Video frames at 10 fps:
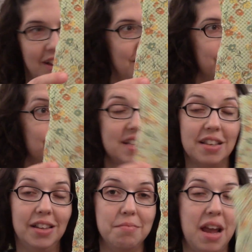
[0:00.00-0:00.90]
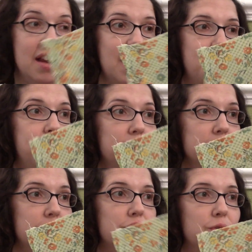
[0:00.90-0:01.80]
recently made. I filmed
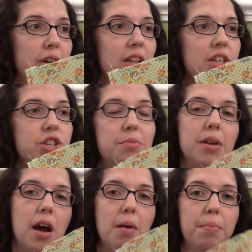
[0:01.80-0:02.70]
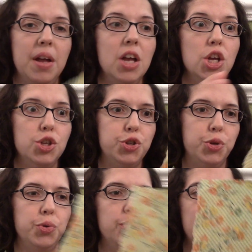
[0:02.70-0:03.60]
a tutorial, it should be up
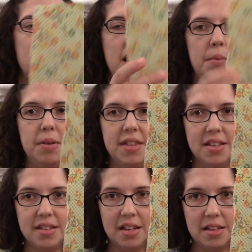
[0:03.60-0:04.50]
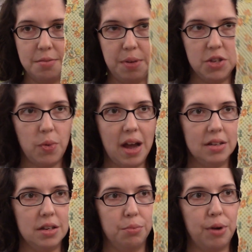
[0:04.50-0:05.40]
soon, but this is
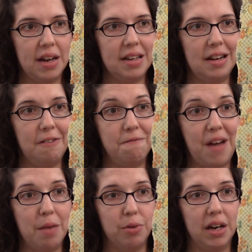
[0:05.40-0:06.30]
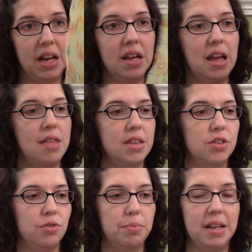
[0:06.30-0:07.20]
beeswax impregnated fabric, and
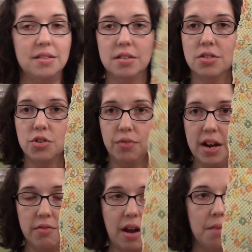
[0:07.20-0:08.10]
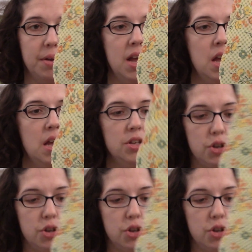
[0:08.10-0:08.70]
this replaces saran wrap. So